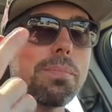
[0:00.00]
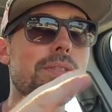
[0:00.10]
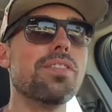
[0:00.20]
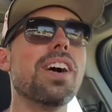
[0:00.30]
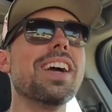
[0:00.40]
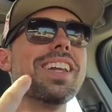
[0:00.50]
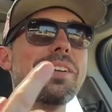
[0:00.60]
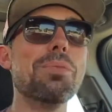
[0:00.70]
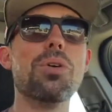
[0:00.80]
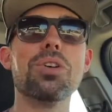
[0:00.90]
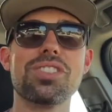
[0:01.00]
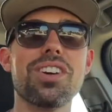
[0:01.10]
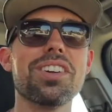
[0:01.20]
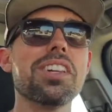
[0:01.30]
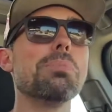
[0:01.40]
providing more
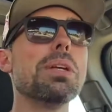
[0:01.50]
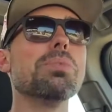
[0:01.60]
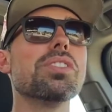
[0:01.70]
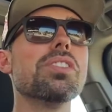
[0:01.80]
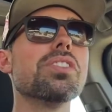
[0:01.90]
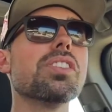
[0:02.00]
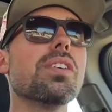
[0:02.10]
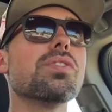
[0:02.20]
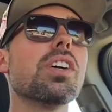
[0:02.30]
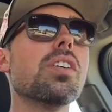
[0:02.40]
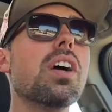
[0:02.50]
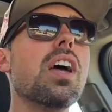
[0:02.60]
targeted people to yourself. So